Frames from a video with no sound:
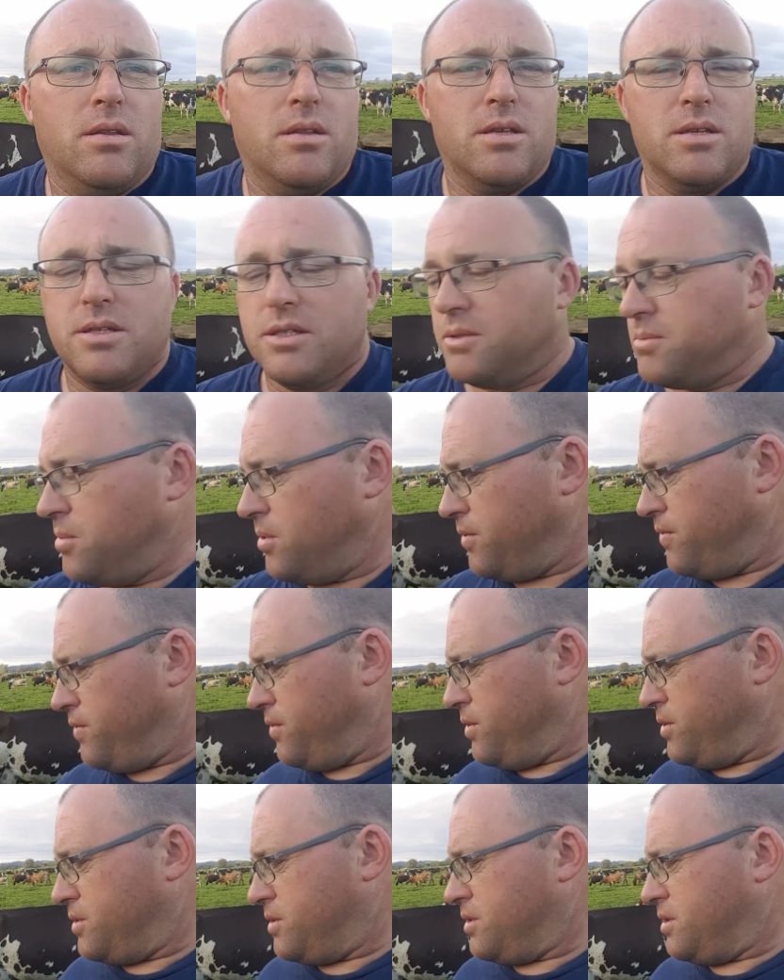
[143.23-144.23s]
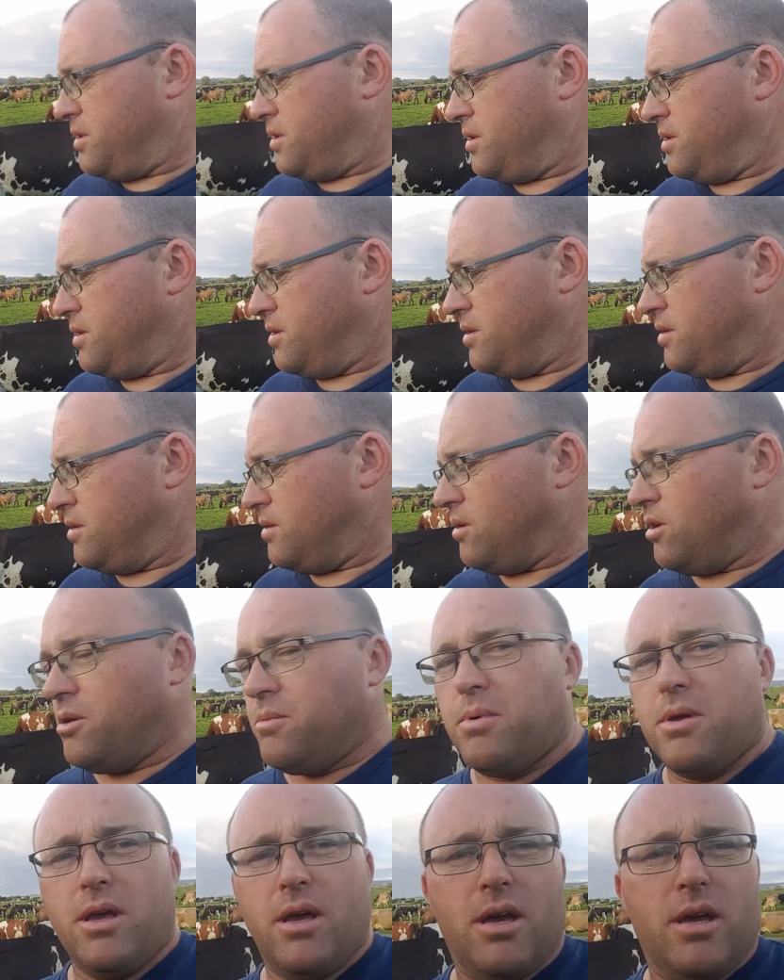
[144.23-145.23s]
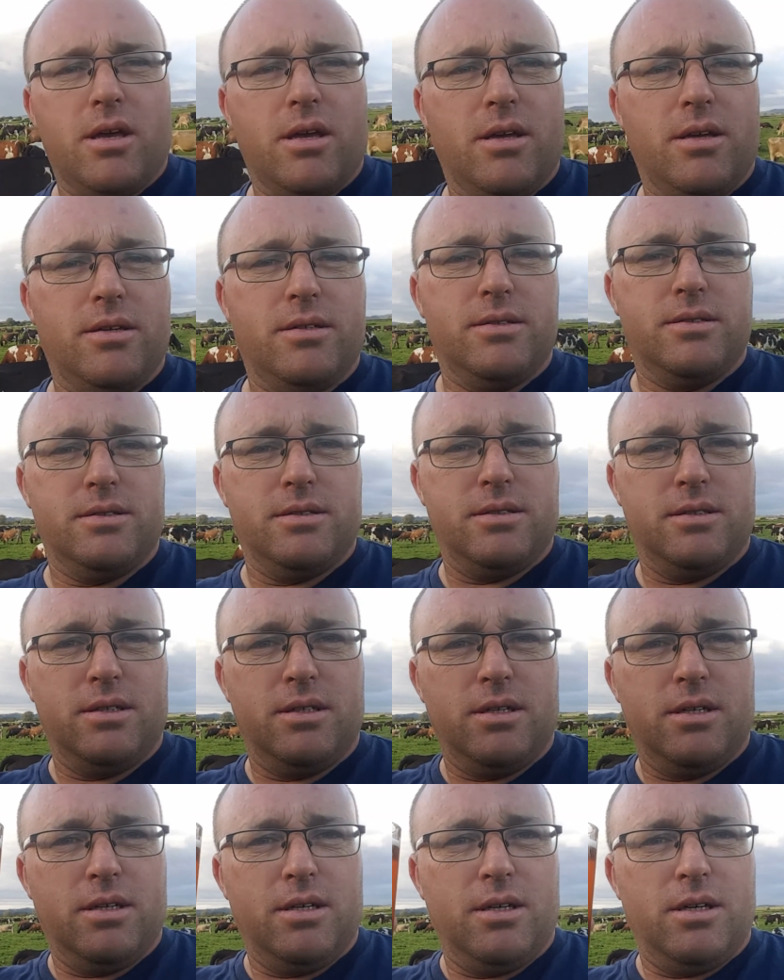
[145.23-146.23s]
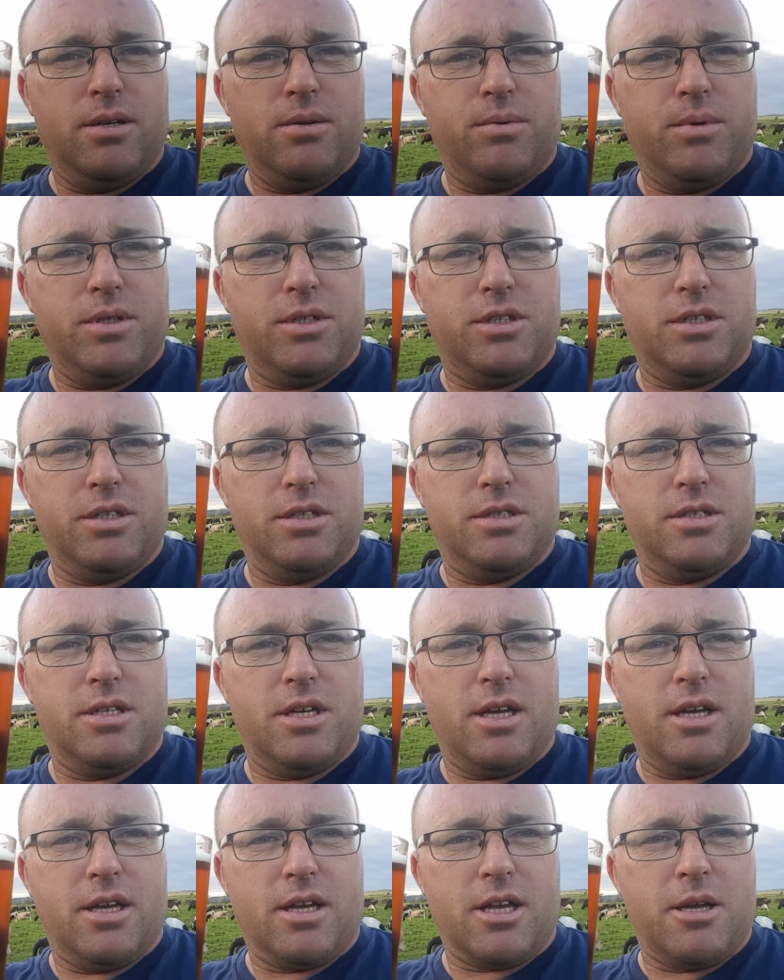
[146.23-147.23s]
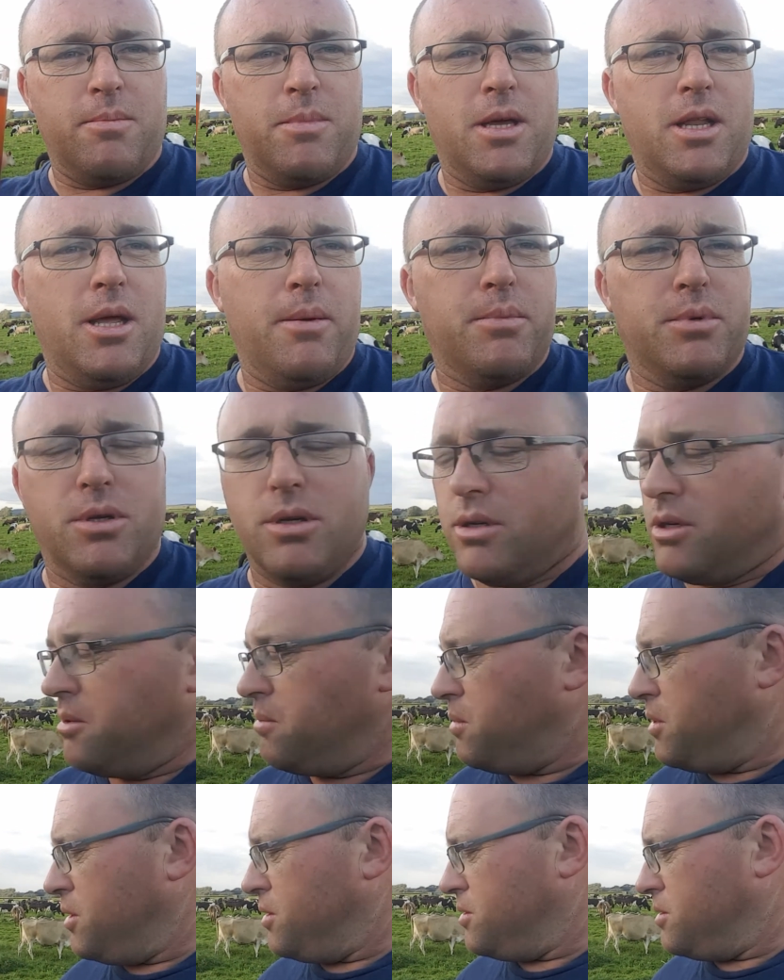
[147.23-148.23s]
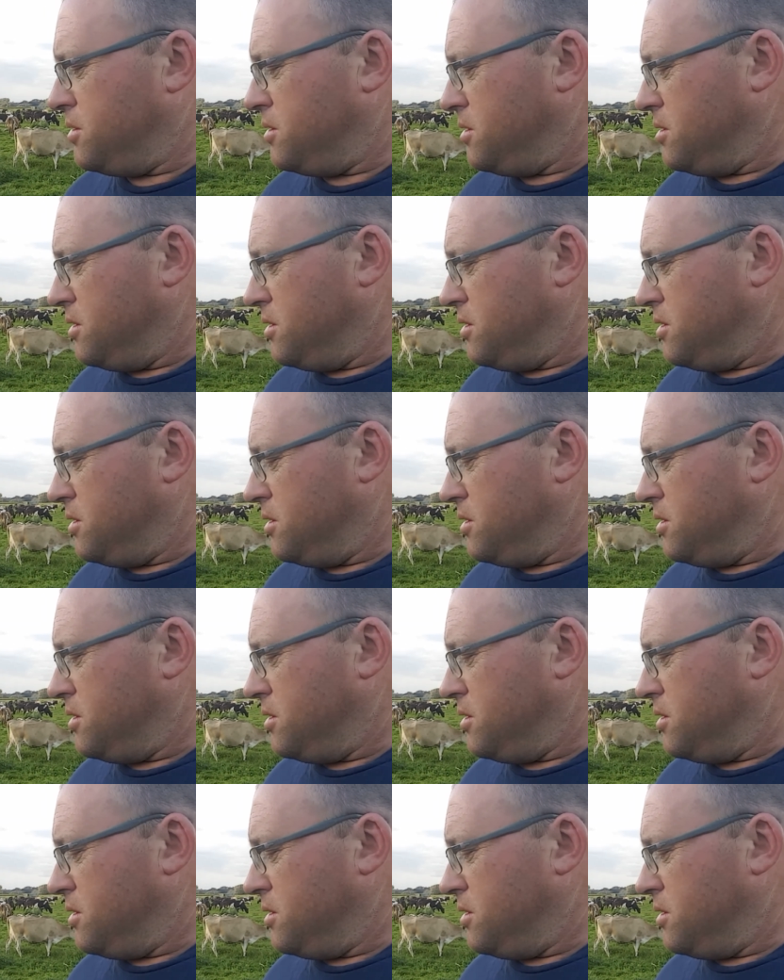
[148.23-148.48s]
This is my first IPA, which has come out absolutely beaut.